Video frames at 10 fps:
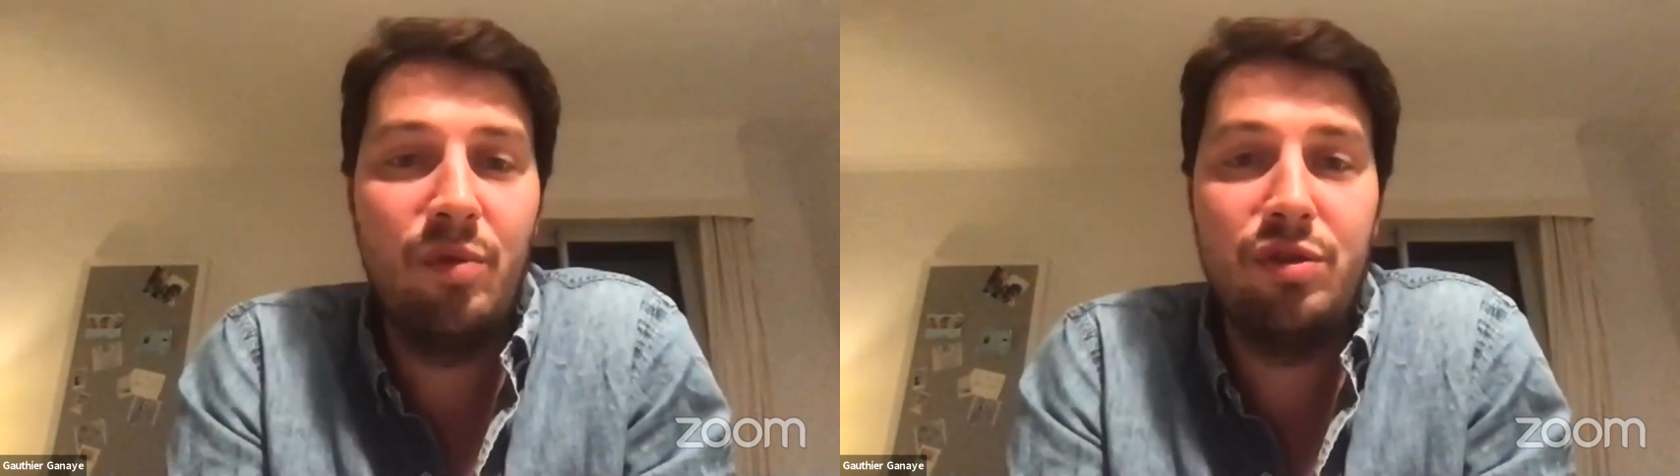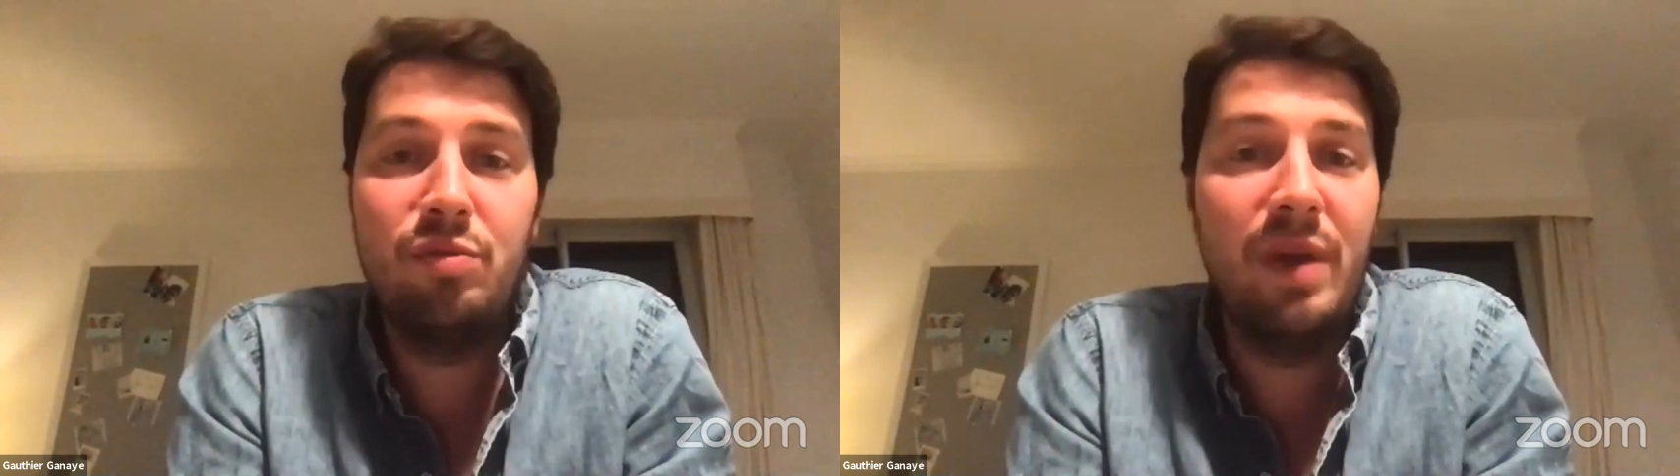
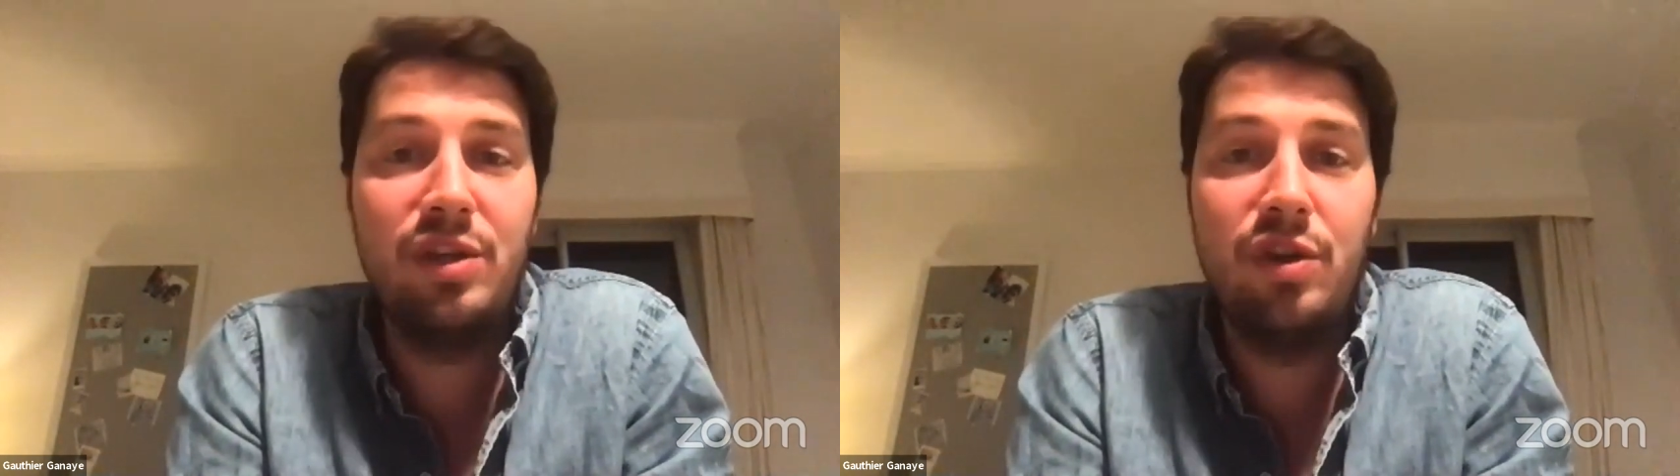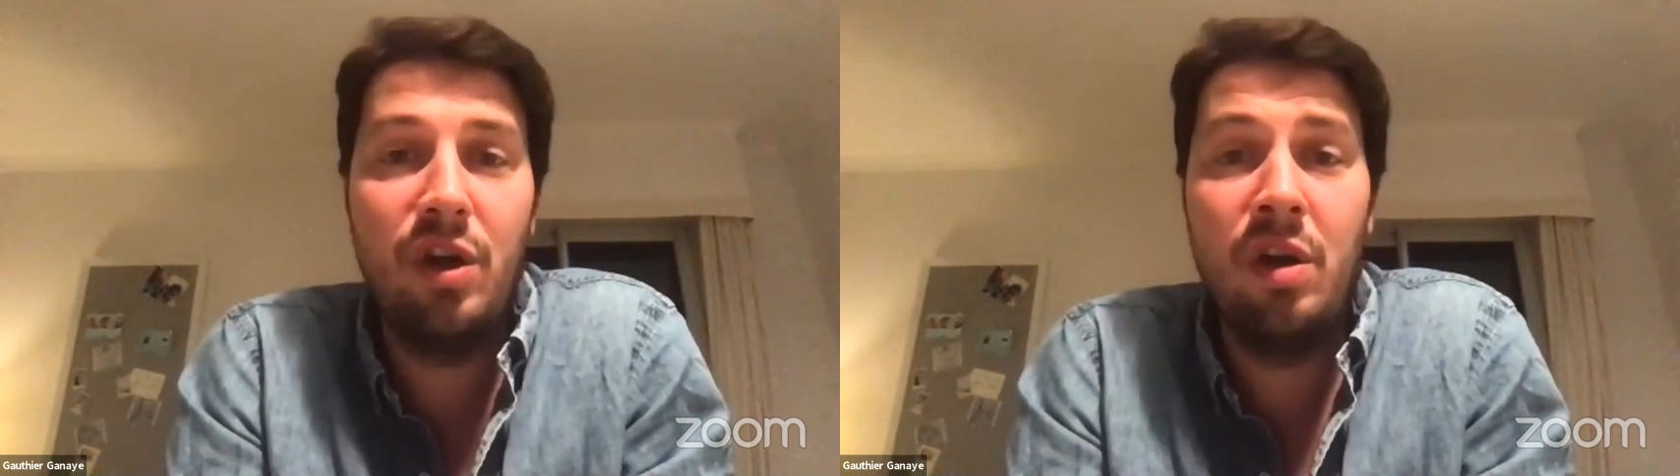was to make
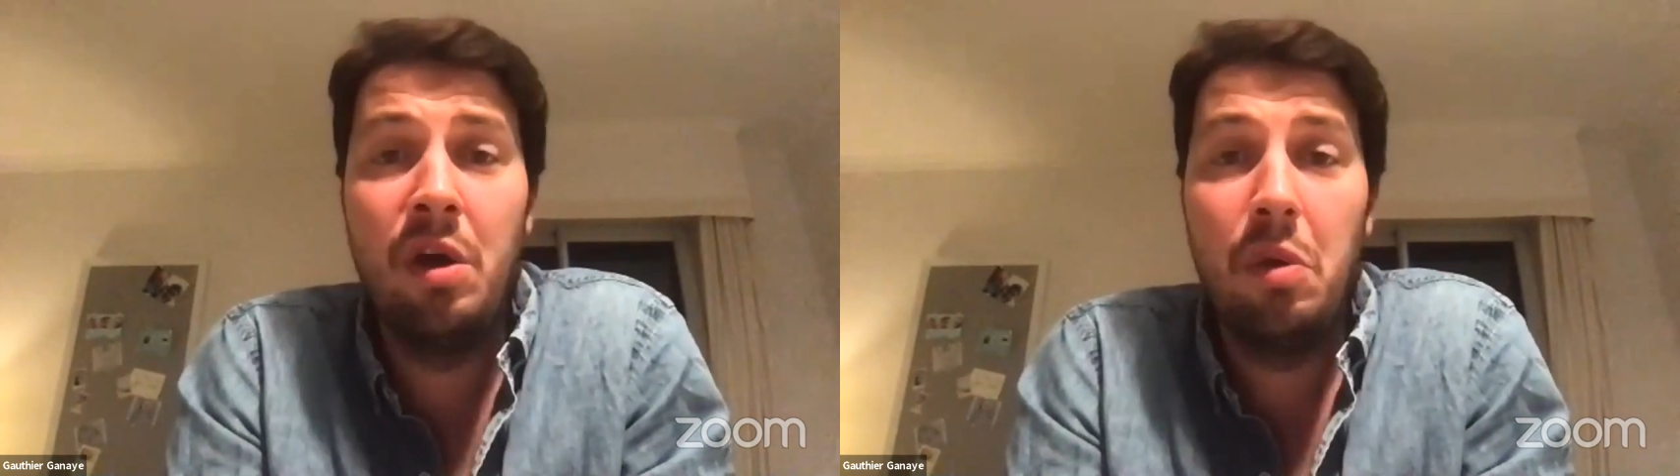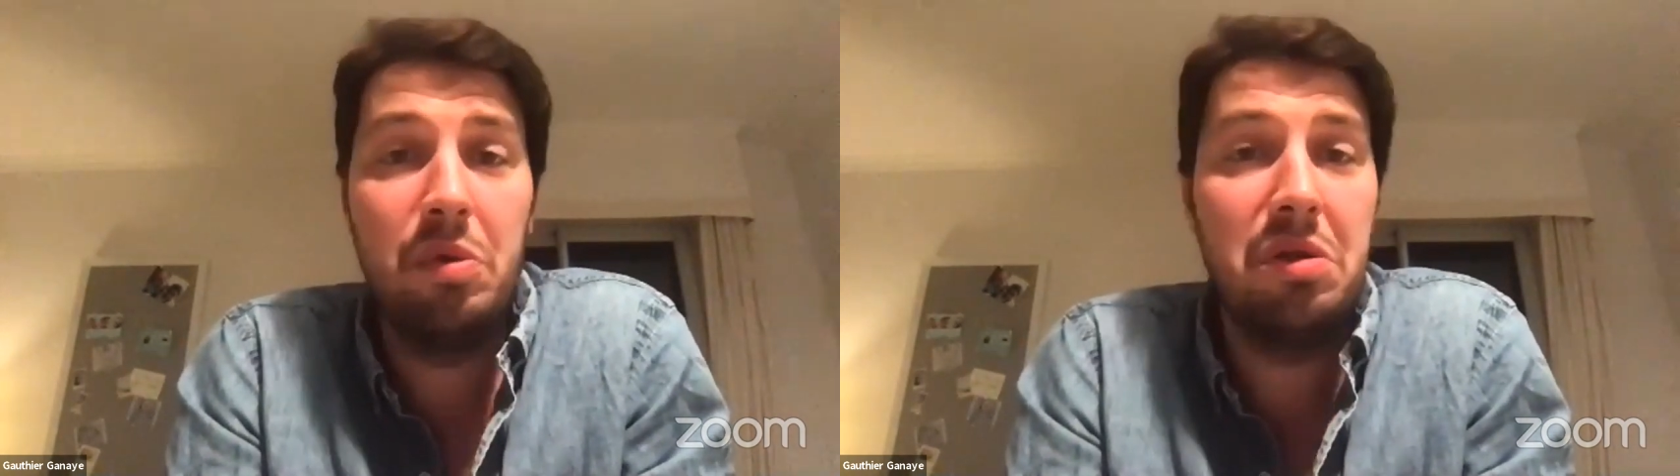sure
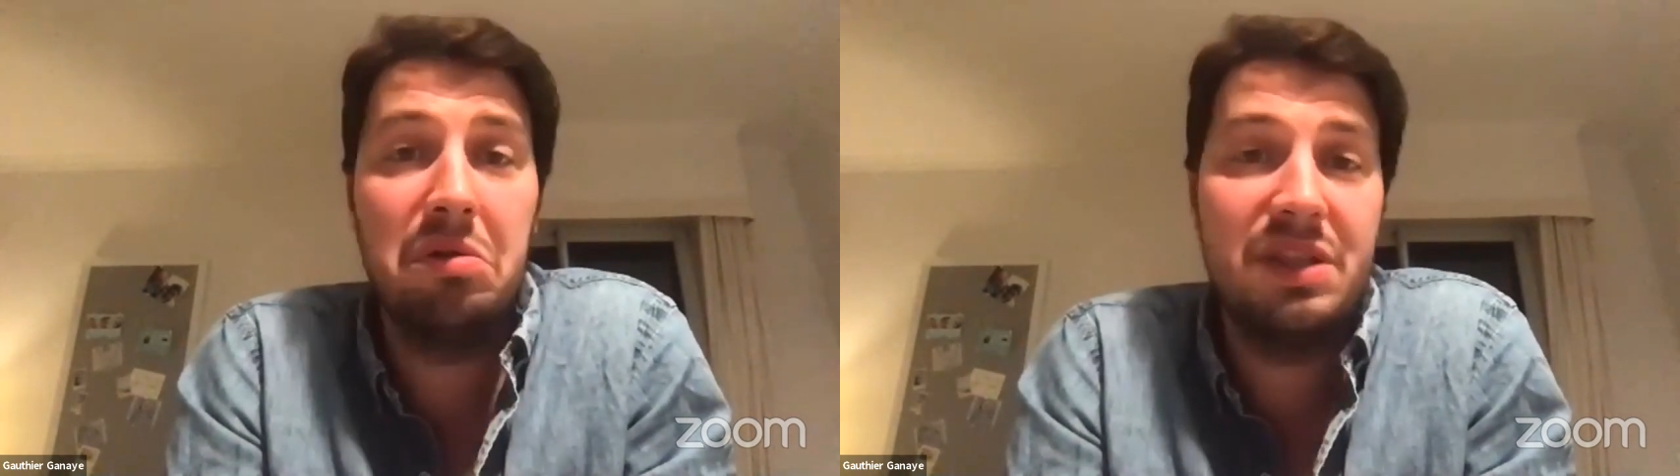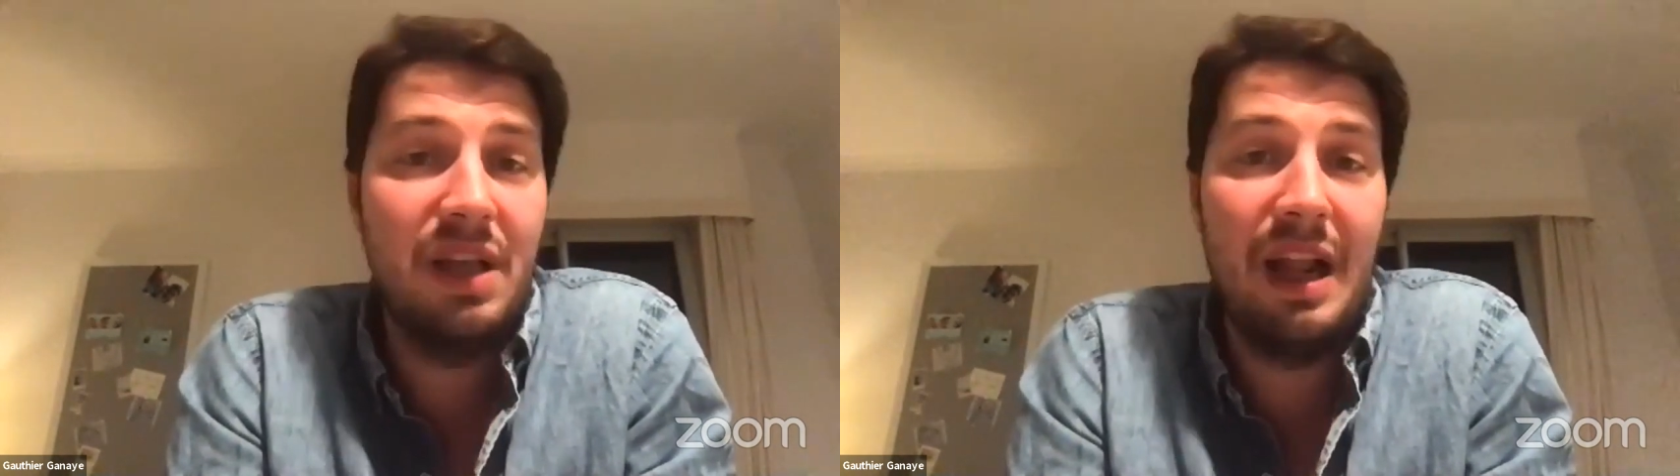we don't
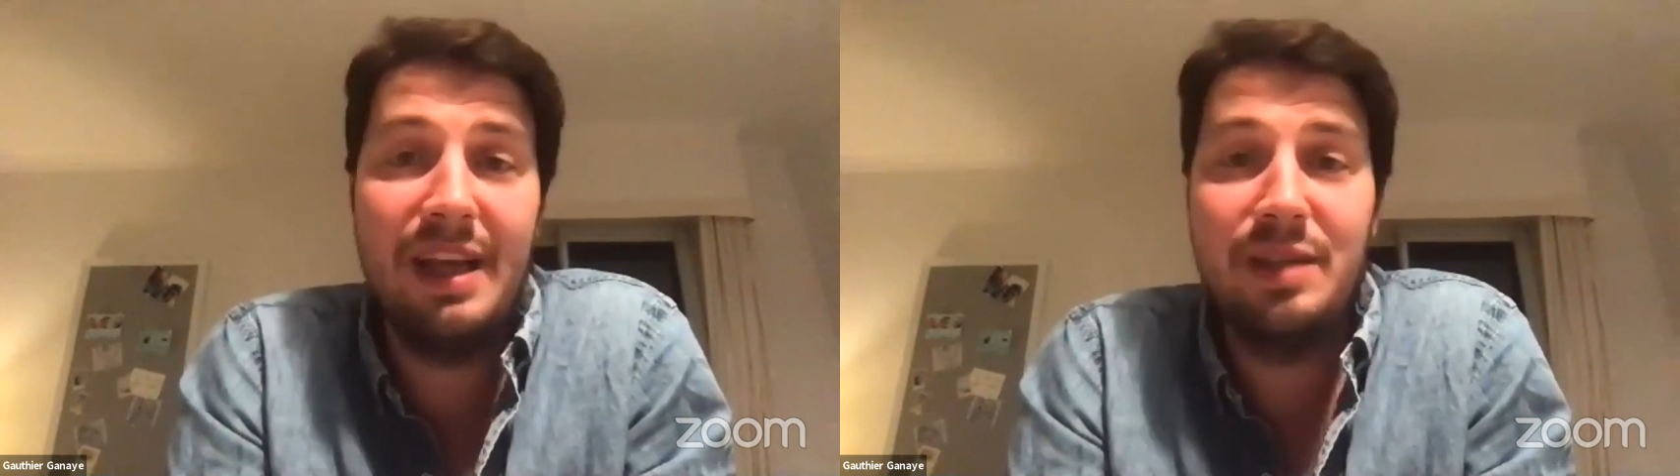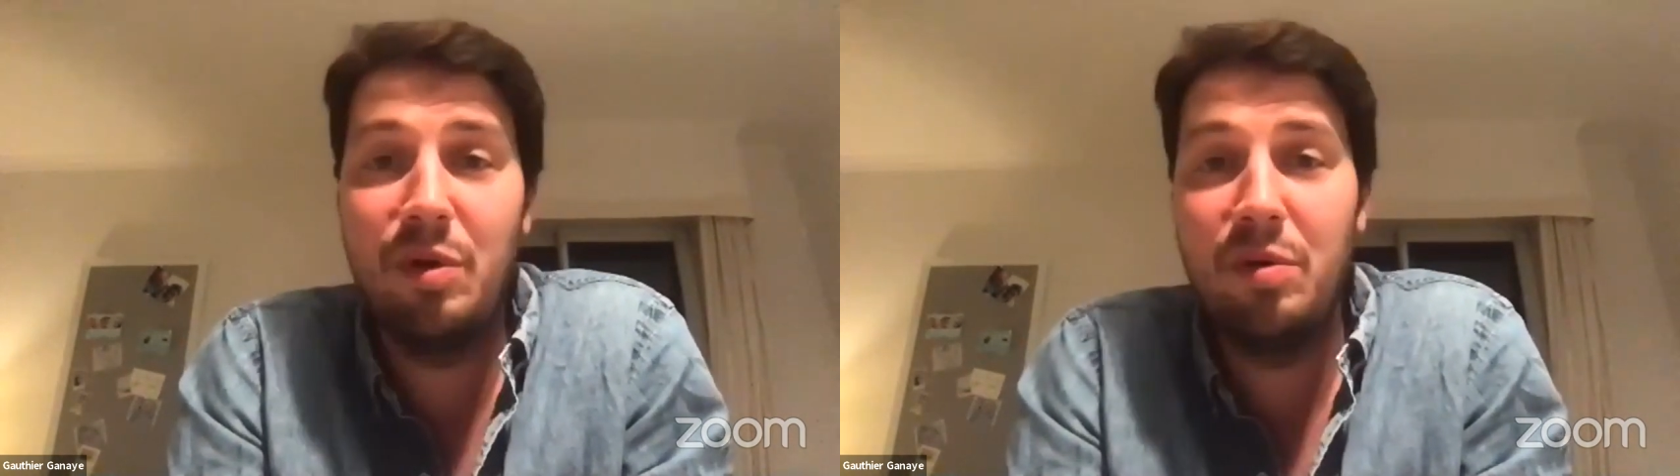sell
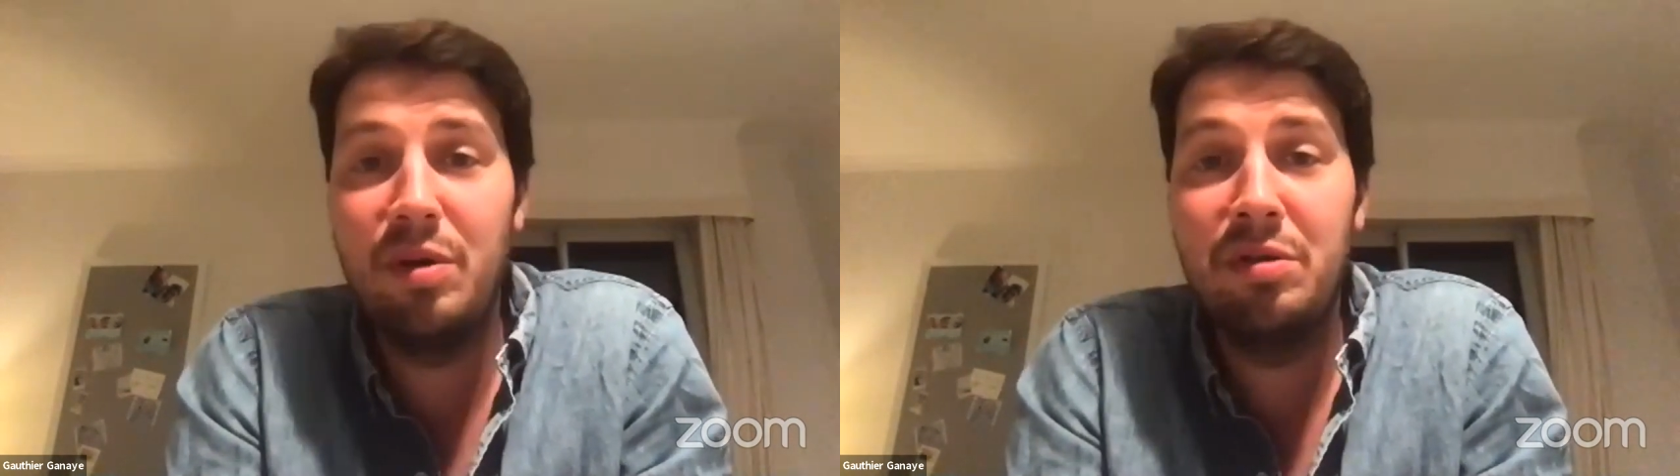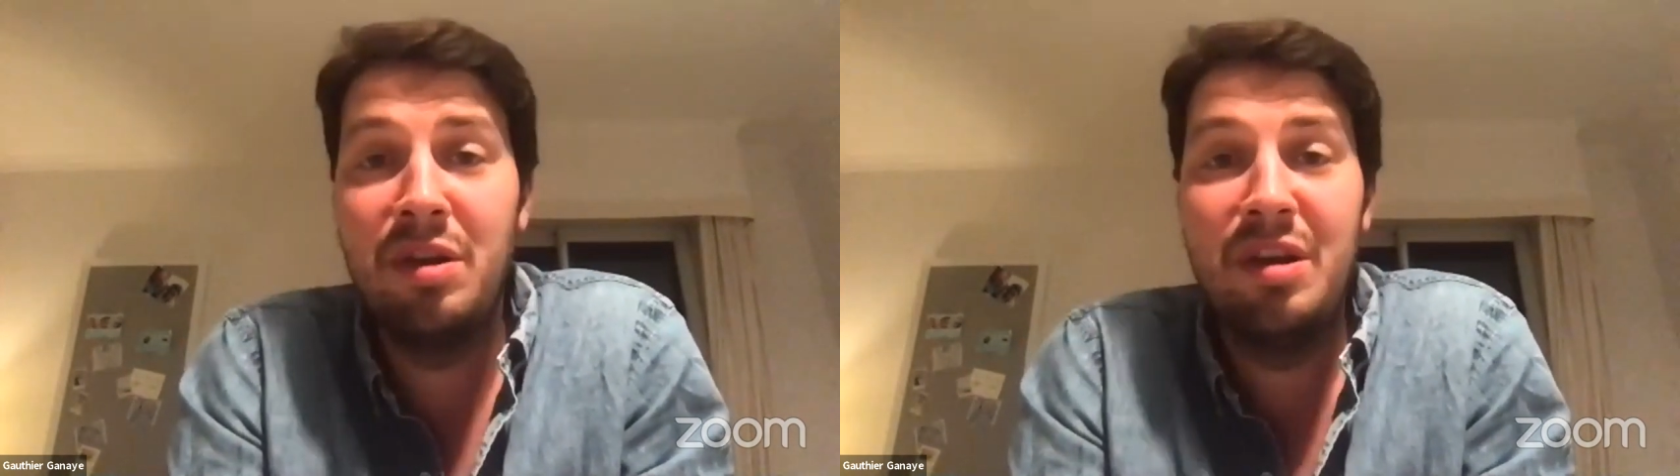Alex Morwood,